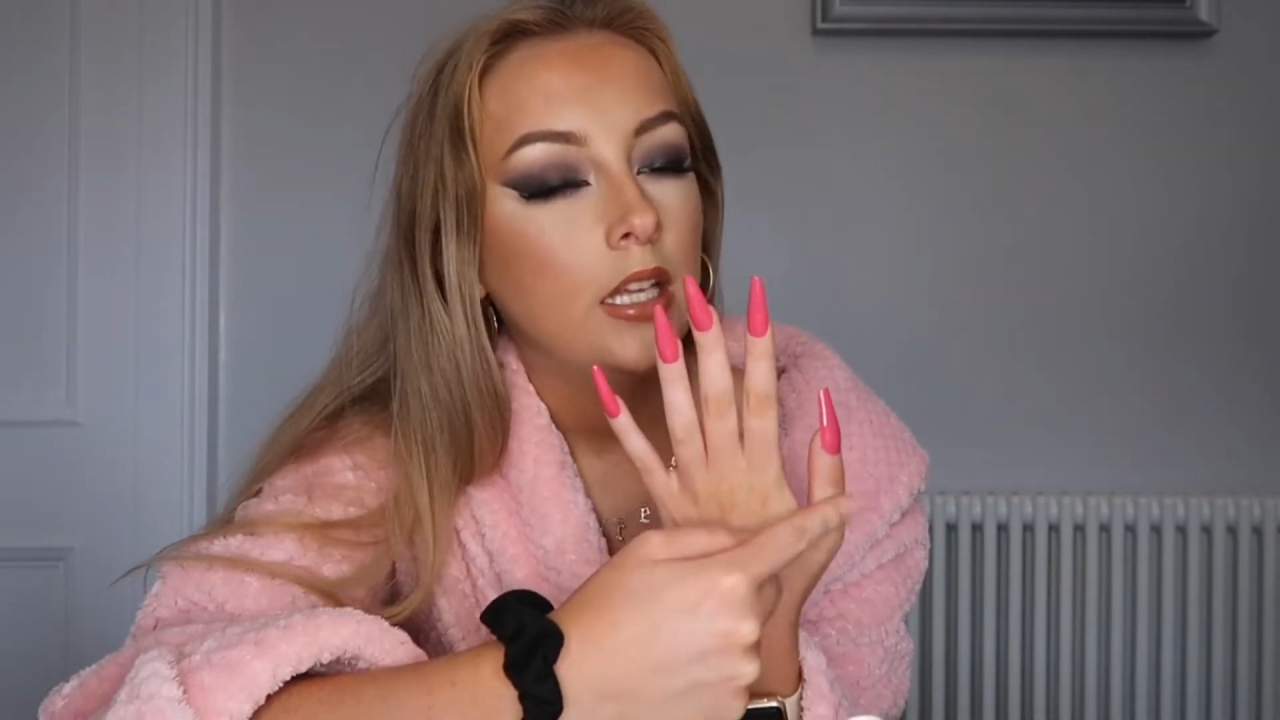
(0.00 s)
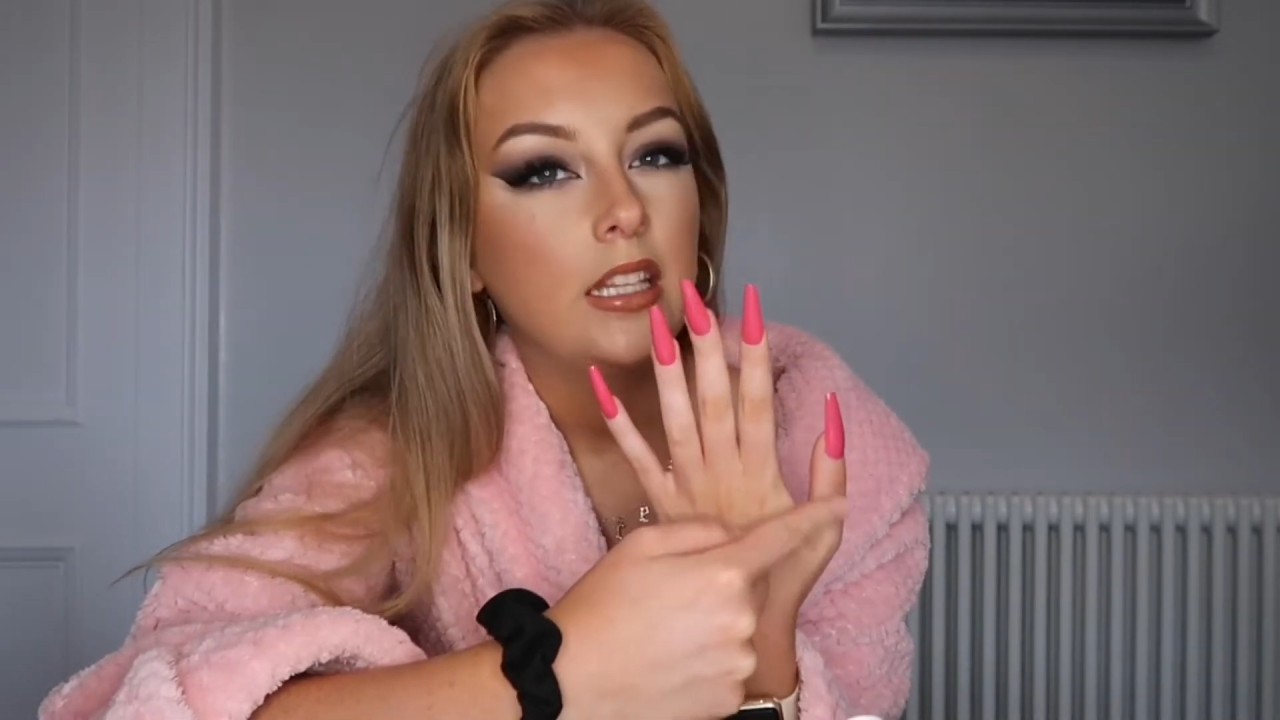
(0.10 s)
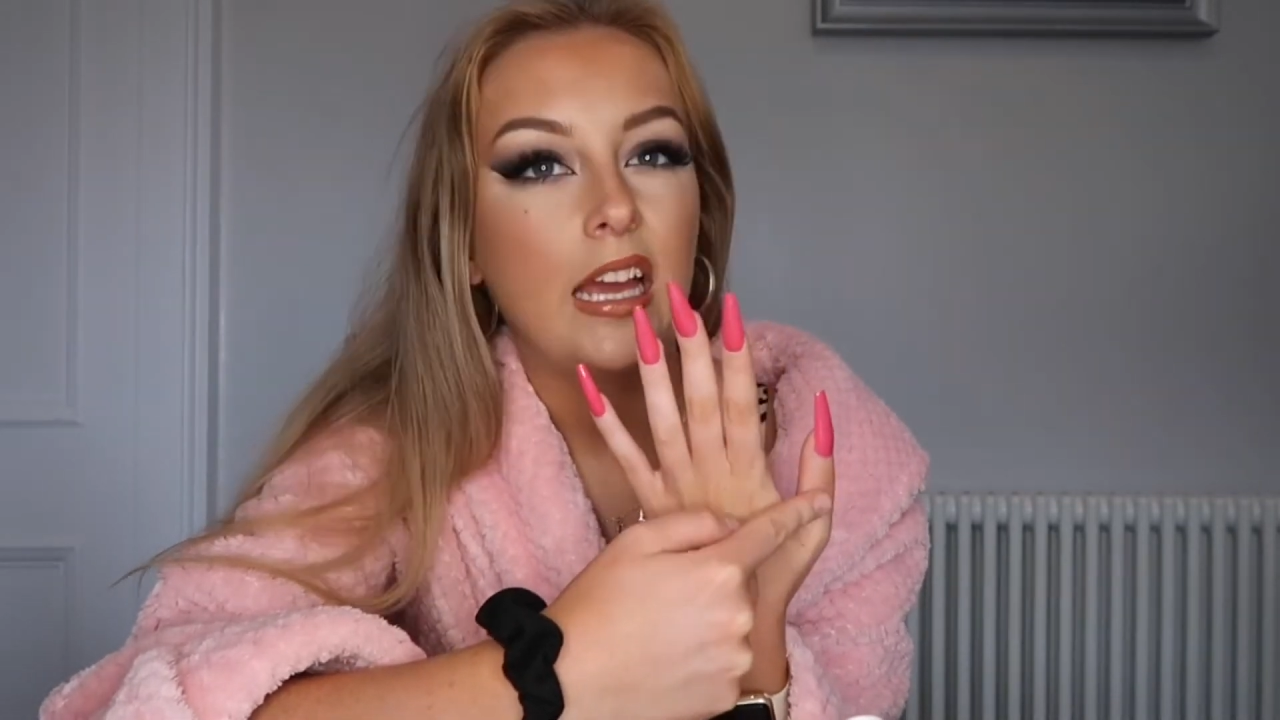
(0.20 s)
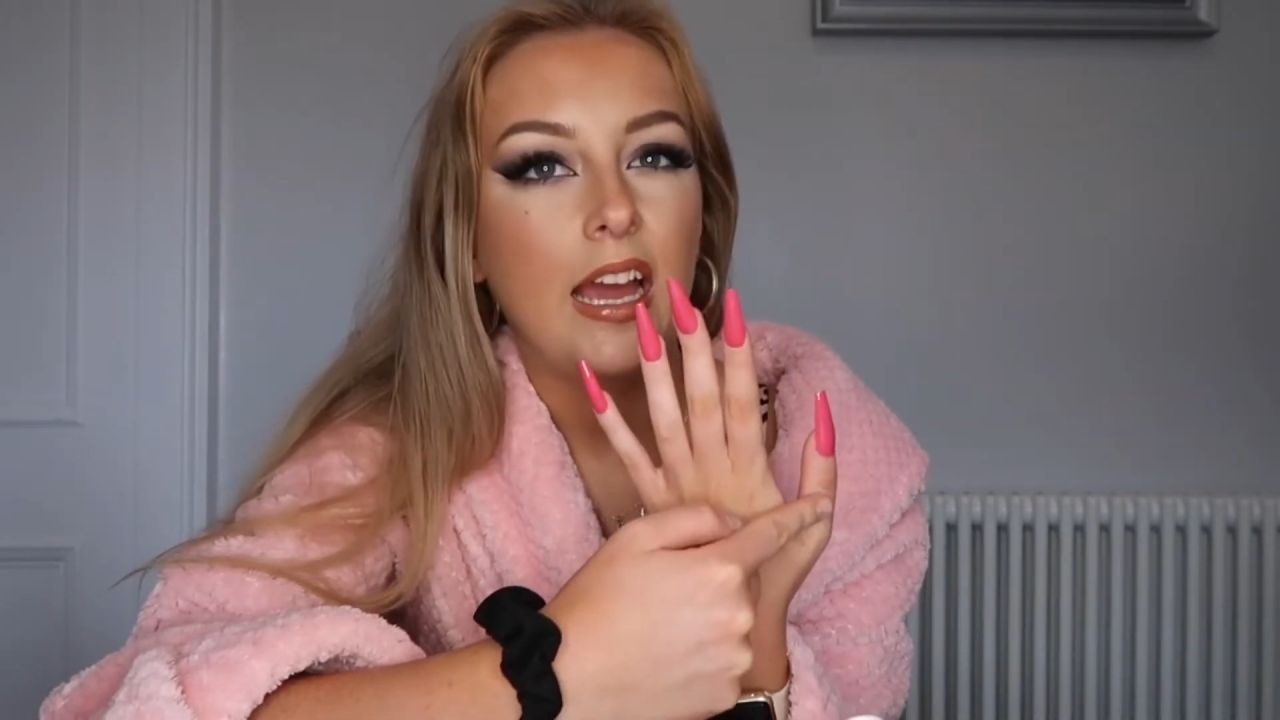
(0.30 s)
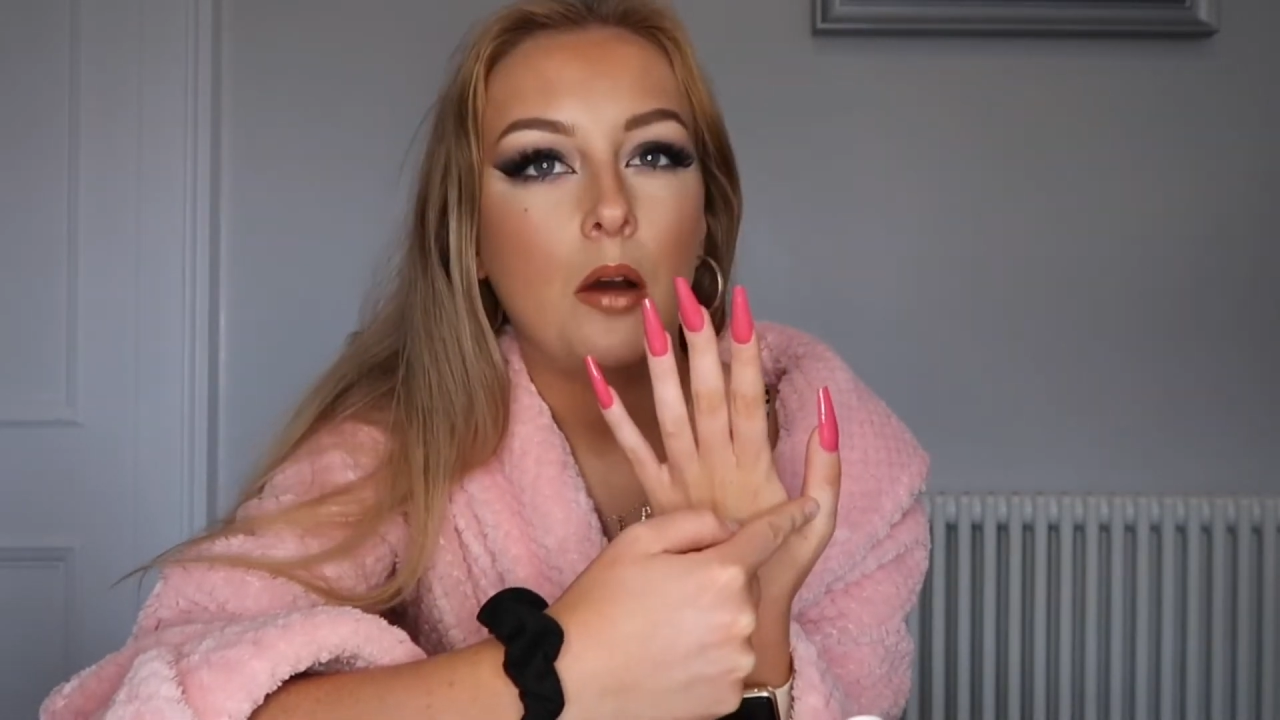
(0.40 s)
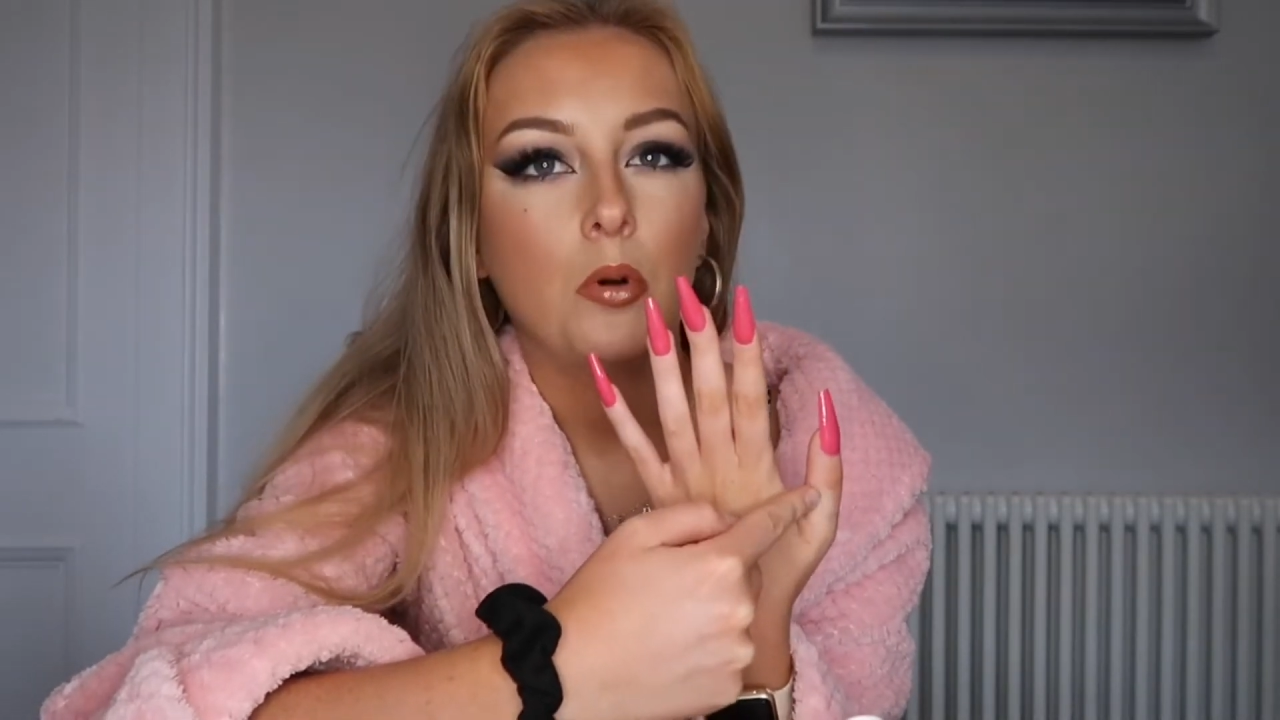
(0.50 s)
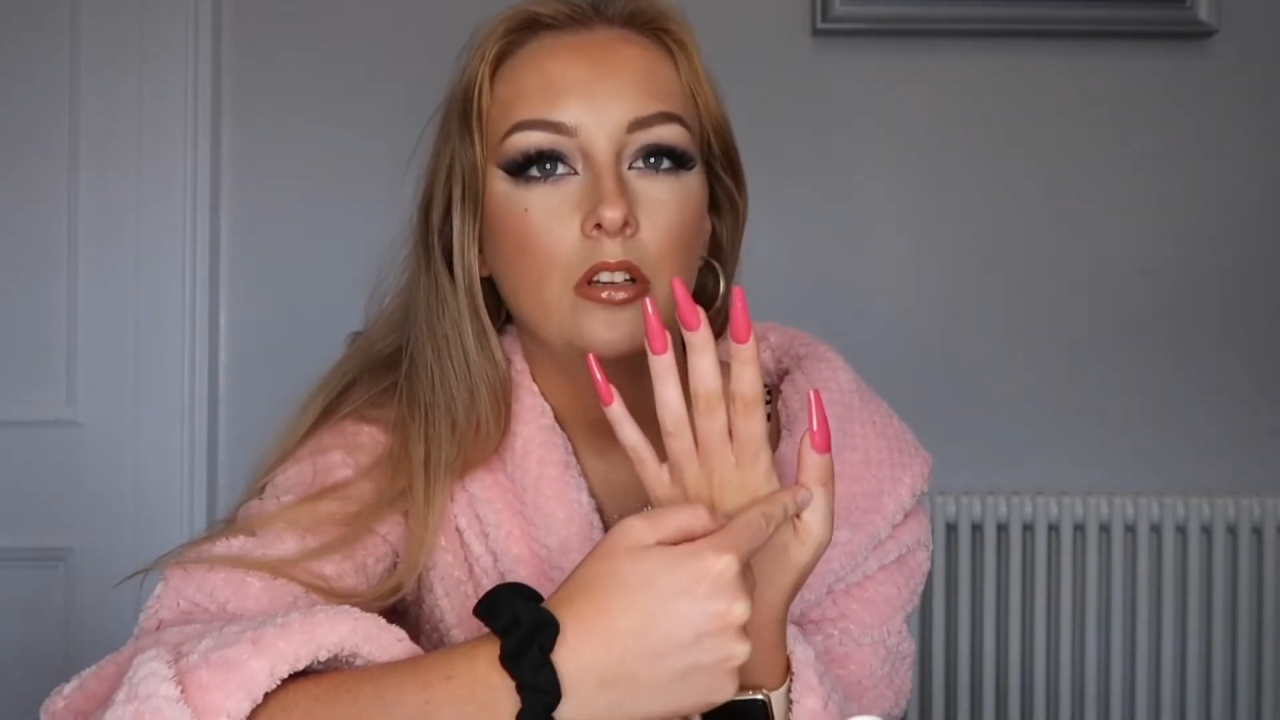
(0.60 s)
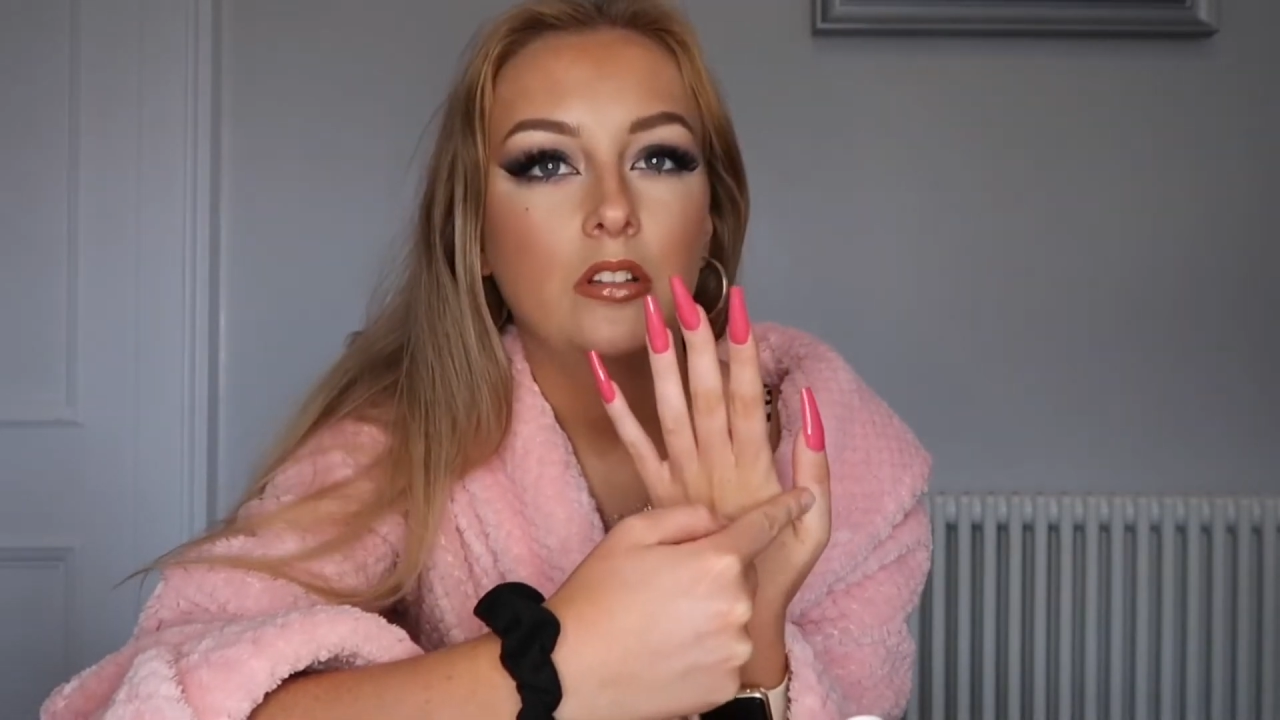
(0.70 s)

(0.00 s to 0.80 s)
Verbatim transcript: Yeah, a one